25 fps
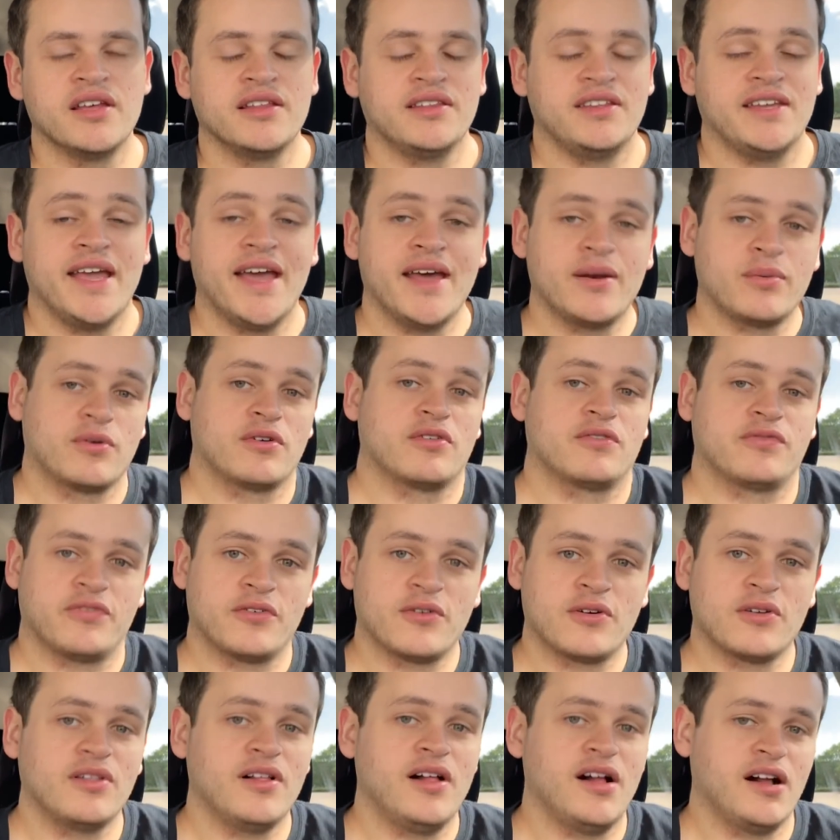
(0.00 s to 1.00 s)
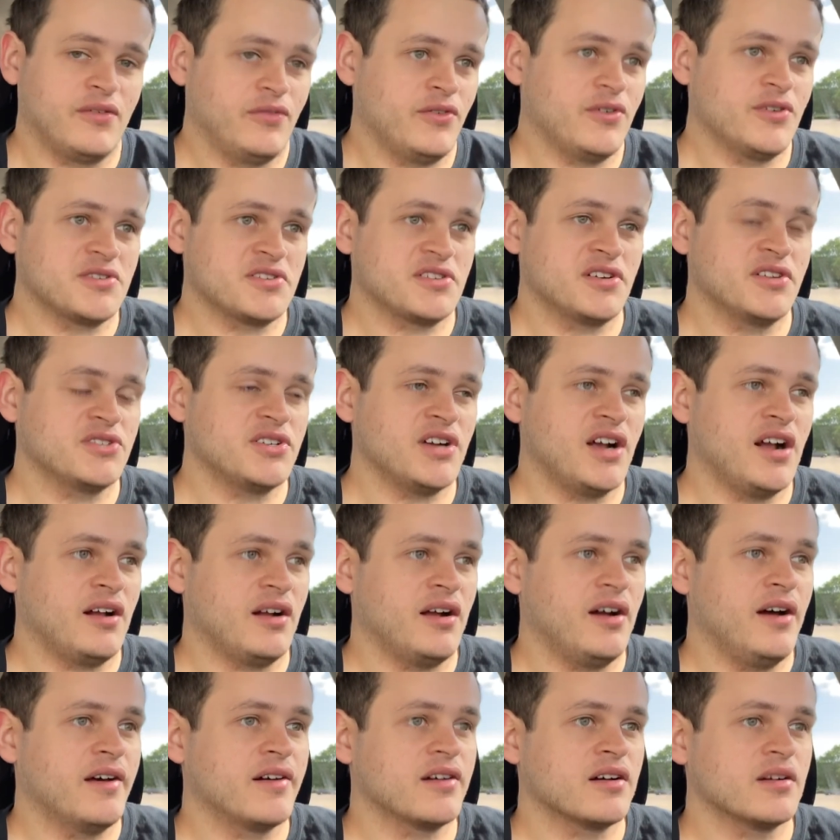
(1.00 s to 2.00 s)
The Edward Furlong version of John
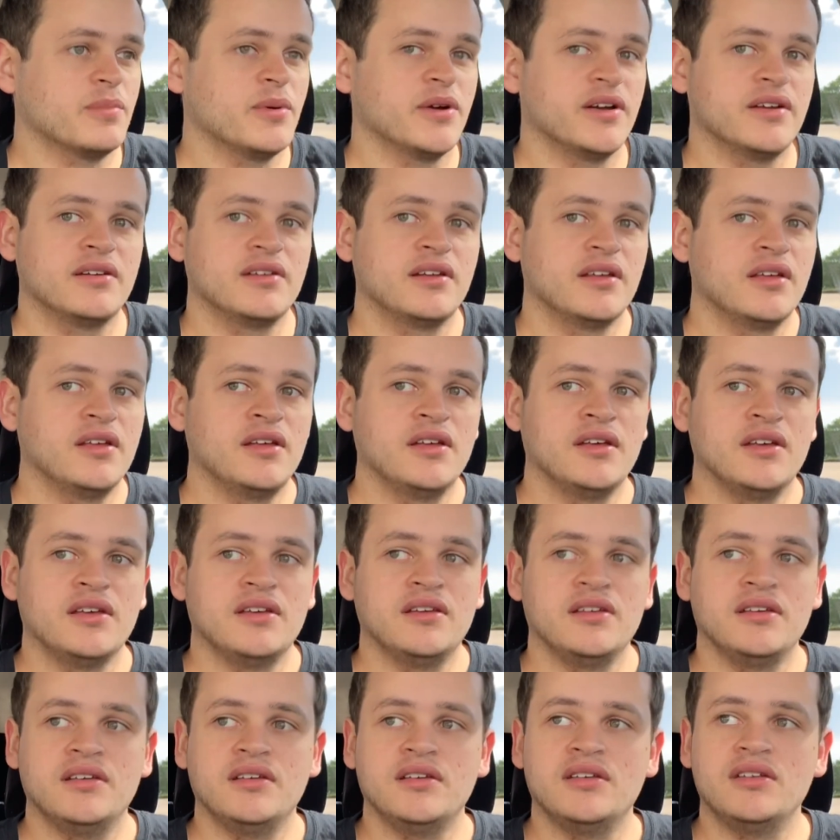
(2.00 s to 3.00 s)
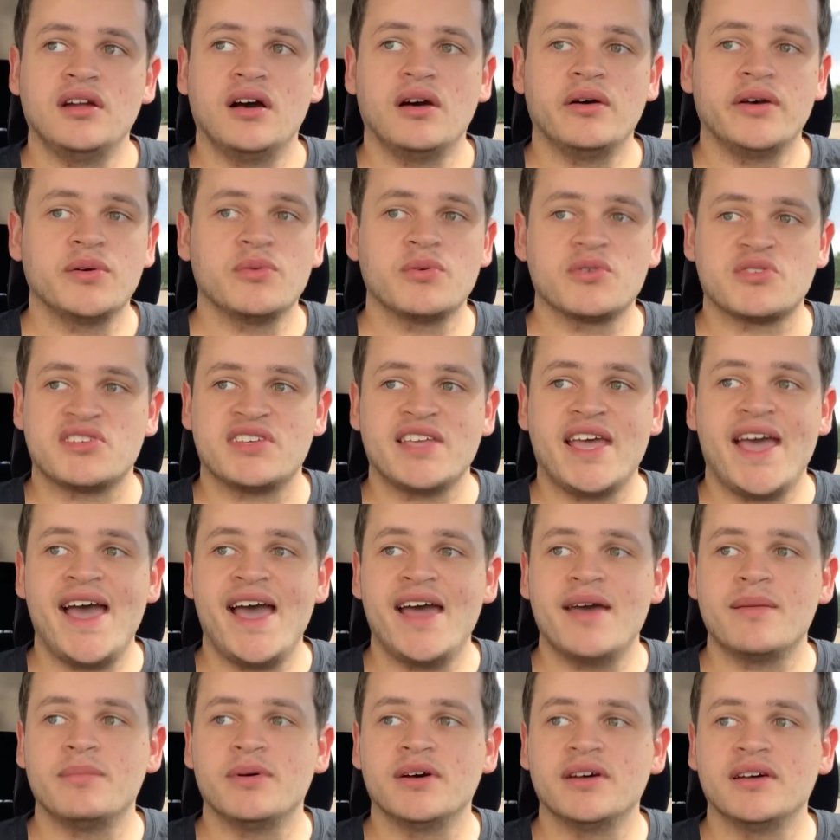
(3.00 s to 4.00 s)
Connor. But, you know, it was
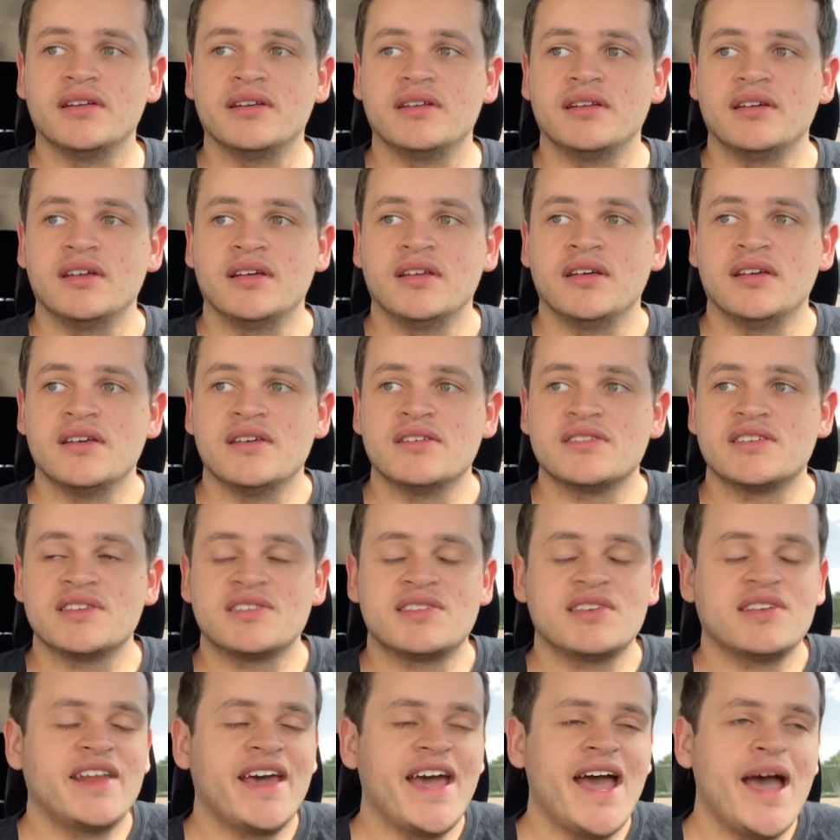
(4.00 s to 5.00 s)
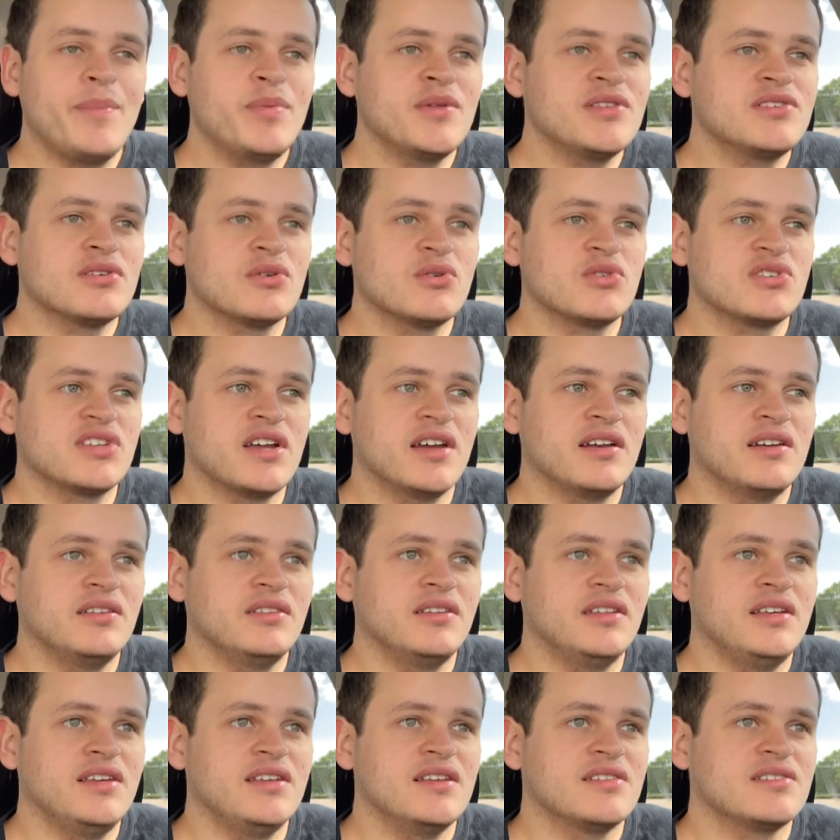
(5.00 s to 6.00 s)
sad. But since it happened so
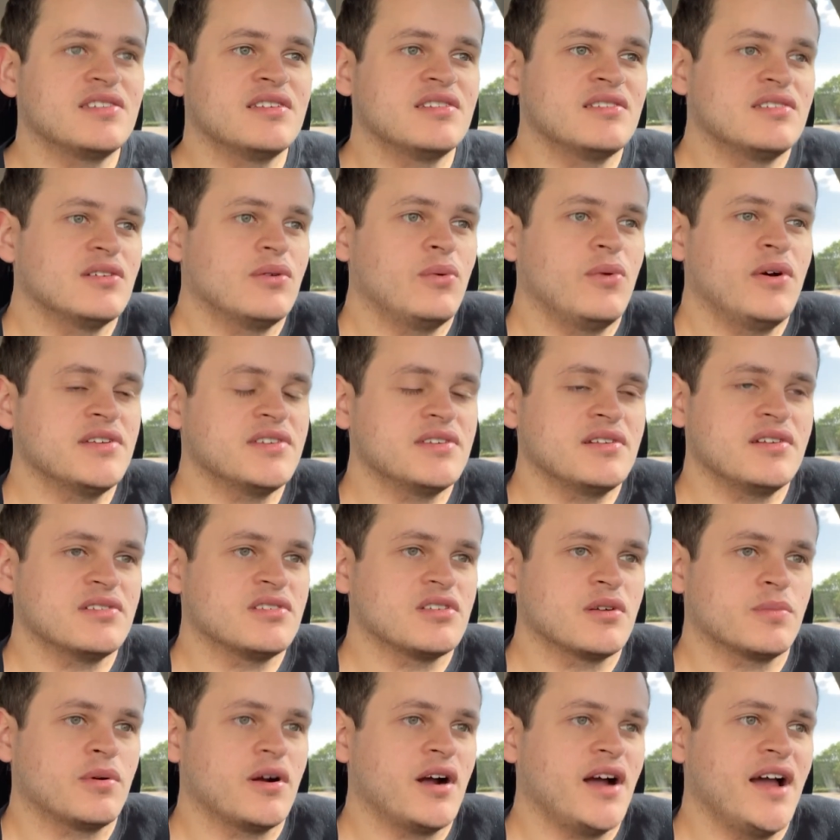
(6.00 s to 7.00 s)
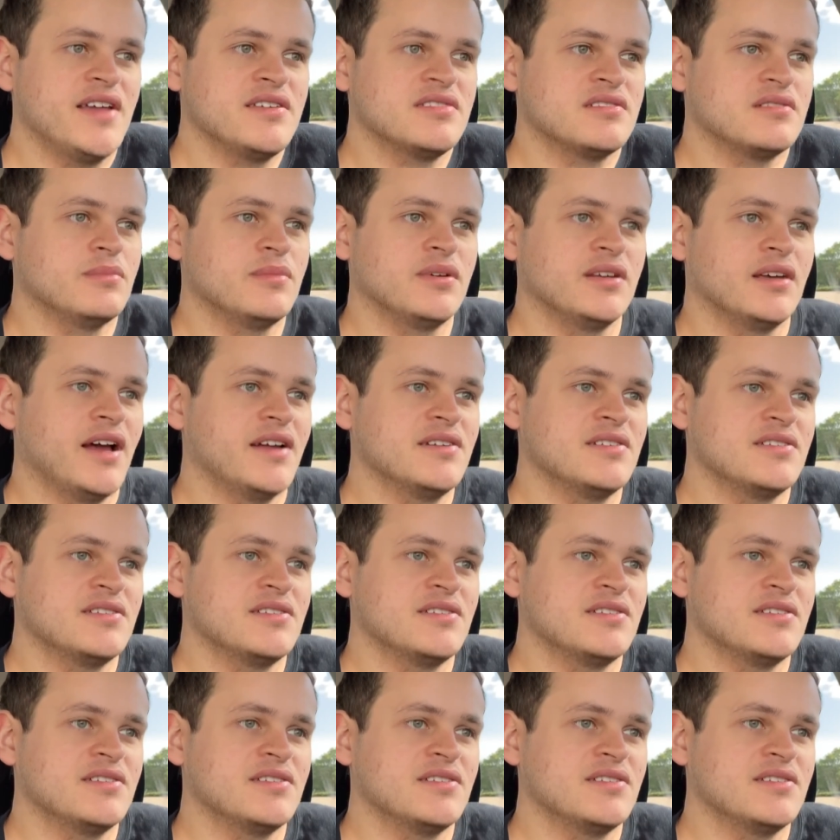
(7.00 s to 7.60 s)
suddenly and since it wasn't a surprise to me, I